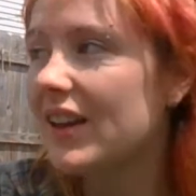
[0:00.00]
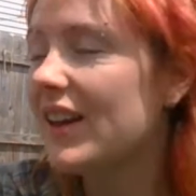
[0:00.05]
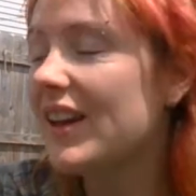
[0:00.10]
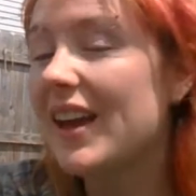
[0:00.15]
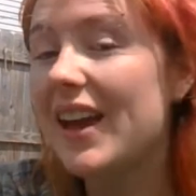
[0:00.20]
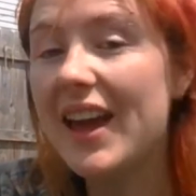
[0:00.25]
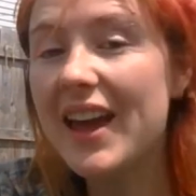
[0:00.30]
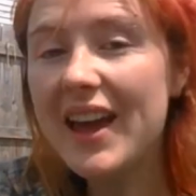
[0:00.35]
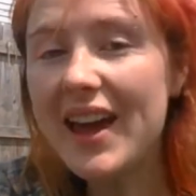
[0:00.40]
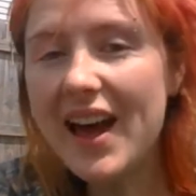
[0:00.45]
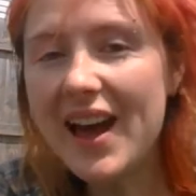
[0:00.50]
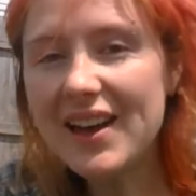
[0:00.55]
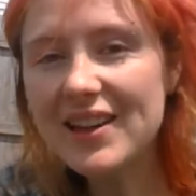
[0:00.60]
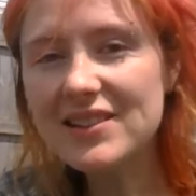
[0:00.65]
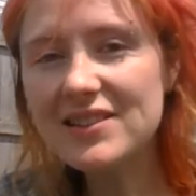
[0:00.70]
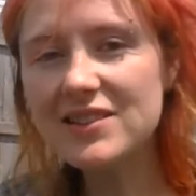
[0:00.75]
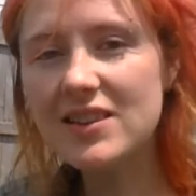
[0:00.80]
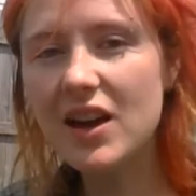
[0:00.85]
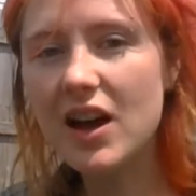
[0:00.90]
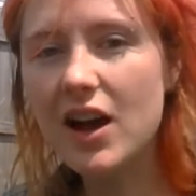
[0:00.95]
Hey guys,
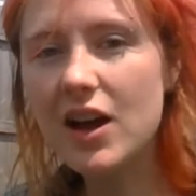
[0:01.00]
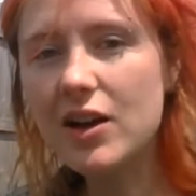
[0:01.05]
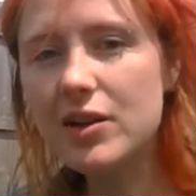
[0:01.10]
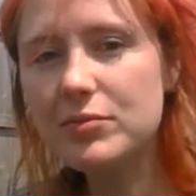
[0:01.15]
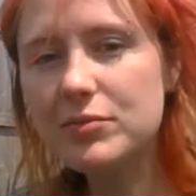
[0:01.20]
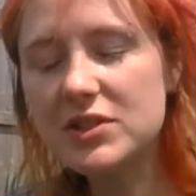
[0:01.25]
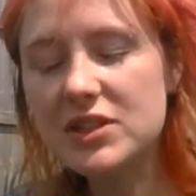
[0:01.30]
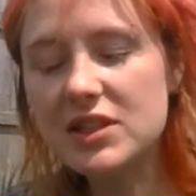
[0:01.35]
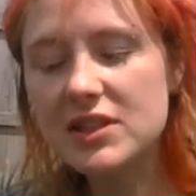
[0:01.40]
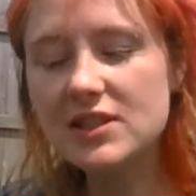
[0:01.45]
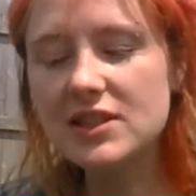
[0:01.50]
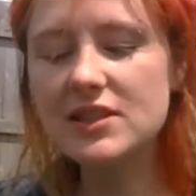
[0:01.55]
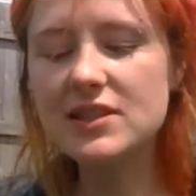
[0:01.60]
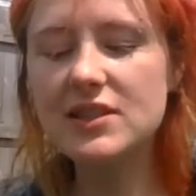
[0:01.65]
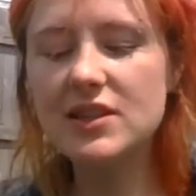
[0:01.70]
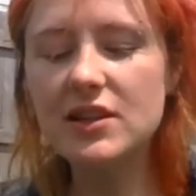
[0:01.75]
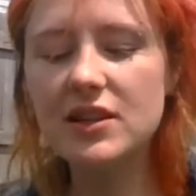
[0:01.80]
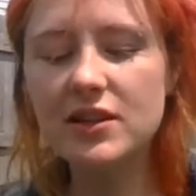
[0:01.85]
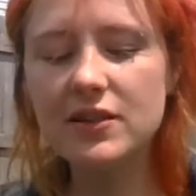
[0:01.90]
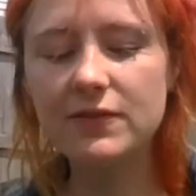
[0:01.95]
so this is
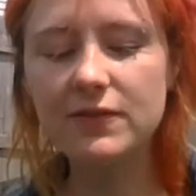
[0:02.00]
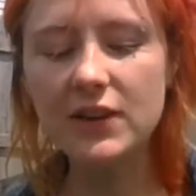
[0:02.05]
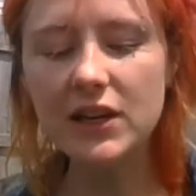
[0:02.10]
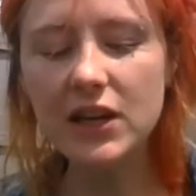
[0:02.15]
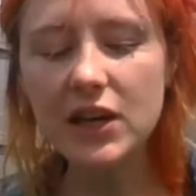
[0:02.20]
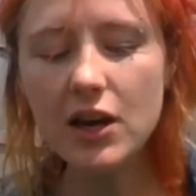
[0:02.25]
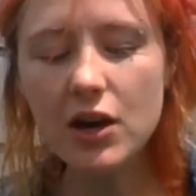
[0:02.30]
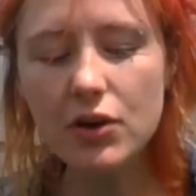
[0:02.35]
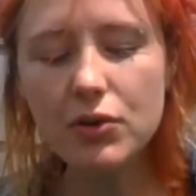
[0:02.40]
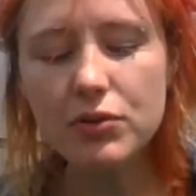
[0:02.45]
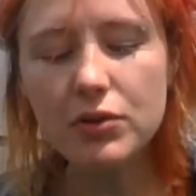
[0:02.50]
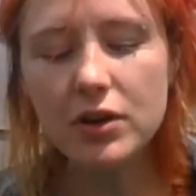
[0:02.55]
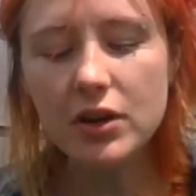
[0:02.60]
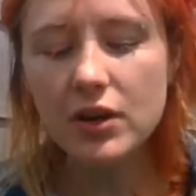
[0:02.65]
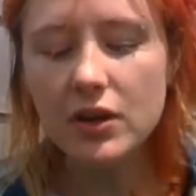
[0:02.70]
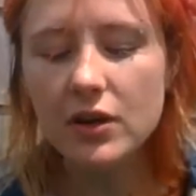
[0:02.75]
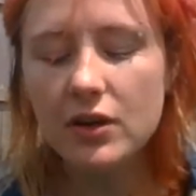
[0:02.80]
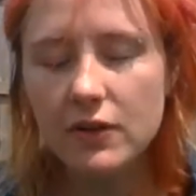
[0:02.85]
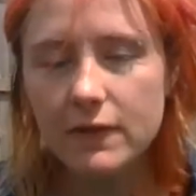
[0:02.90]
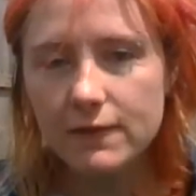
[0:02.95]
a video
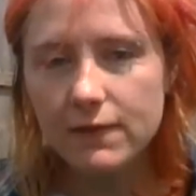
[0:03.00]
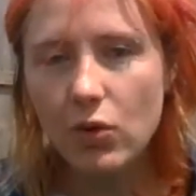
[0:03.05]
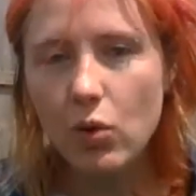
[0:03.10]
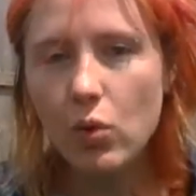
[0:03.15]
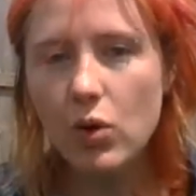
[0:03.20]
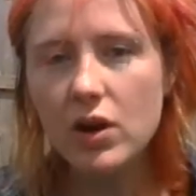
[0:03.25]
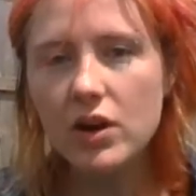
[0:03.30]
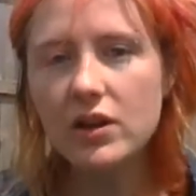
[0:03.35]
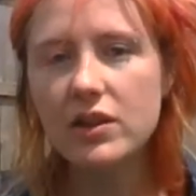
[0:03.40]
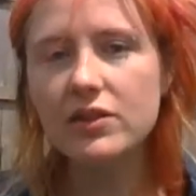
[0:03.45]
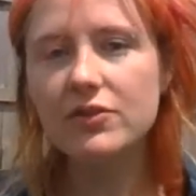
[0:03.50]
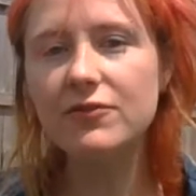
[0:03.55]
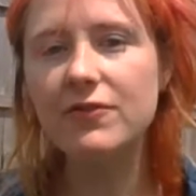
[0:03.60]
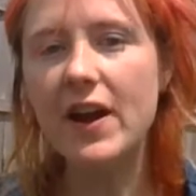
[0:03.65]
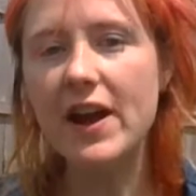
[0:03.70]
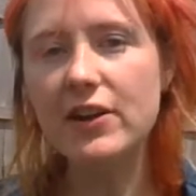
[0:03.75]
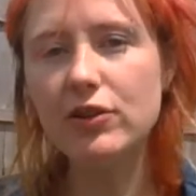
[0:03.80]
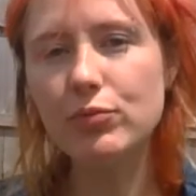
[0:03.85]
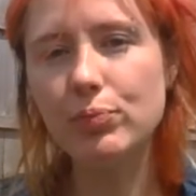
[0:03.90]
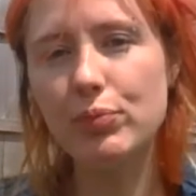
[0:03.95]
for the
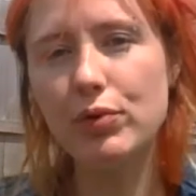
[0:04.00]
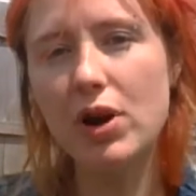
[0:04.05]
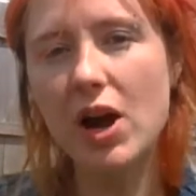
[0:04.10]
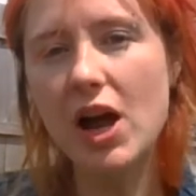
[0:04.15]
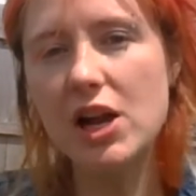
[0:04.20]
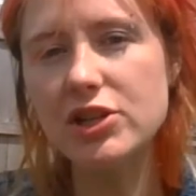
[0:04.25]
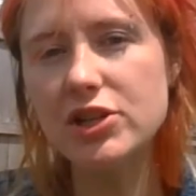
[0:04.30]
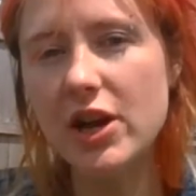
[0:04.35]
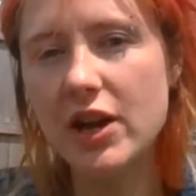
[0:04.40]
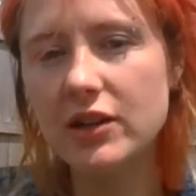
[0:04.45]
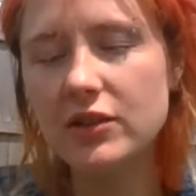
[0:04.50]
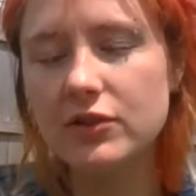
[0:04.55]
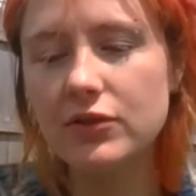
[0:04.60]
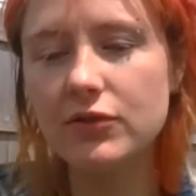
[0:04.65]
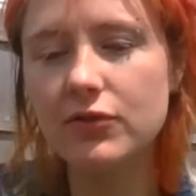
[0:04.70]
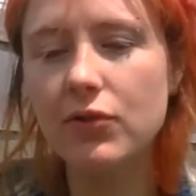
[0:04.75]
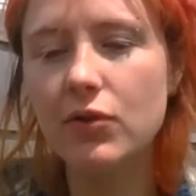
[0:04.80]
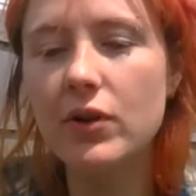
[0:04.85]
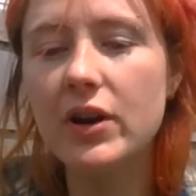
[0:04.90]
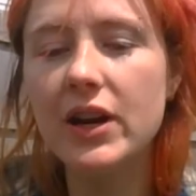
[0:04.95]
final project
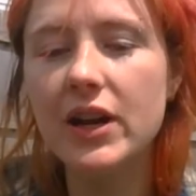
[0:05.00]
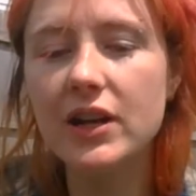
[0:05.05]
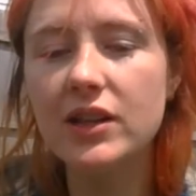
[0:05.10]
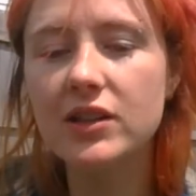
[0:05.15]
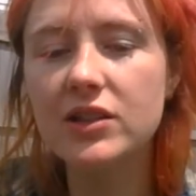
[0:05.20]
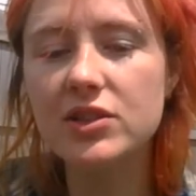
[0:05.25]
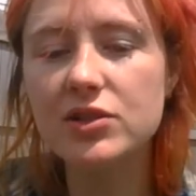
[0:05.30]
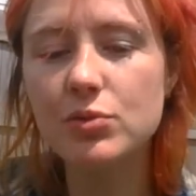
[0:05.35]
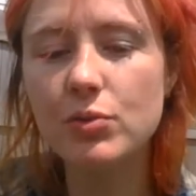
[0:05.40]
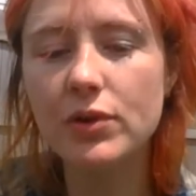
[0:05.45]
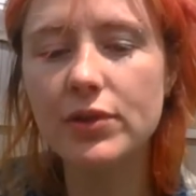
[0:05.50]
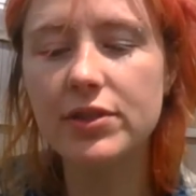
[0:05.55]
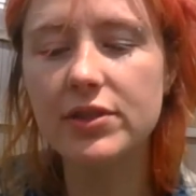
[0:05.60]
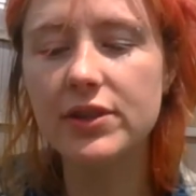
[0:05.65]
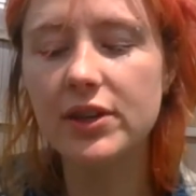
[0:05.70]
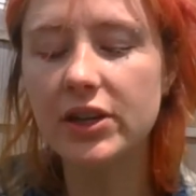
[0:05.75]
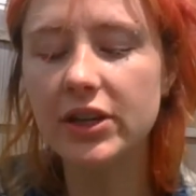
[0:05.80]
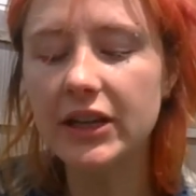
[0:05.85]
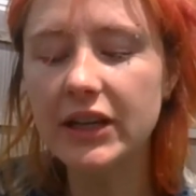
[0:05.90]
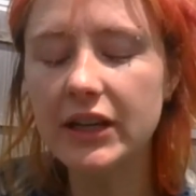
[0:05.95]
for English
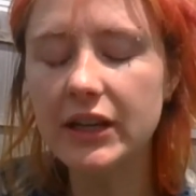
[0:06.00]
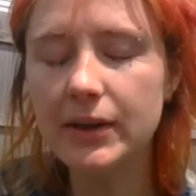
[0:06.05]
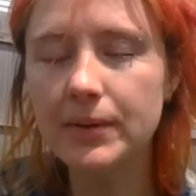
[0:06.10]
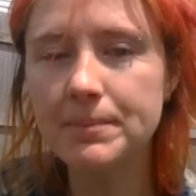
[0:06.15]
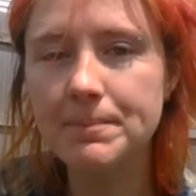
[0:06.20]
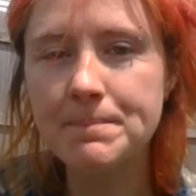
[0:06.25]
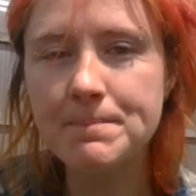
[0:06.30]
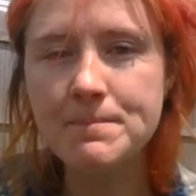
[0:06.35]
130.